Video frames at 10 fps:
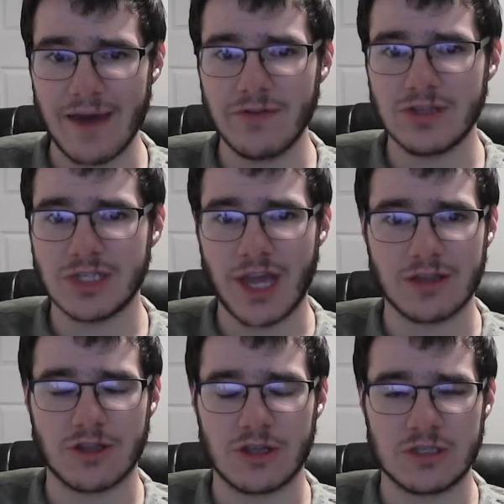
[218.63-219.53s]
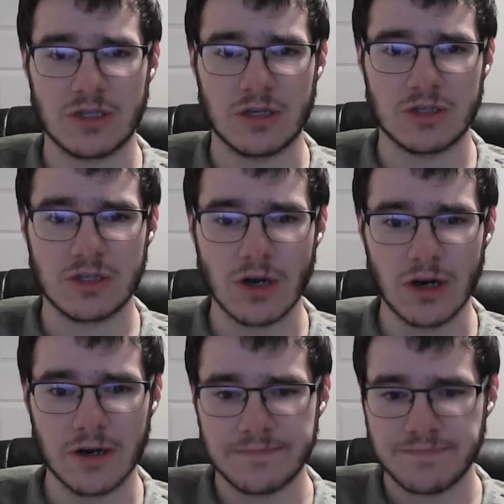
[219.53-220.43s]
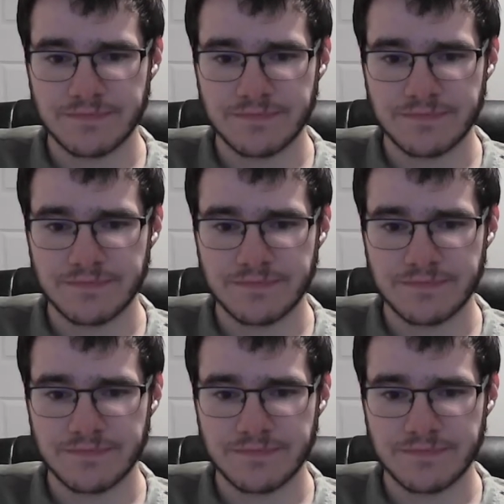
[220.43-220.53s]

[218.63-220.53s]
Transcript: Evans gets the start.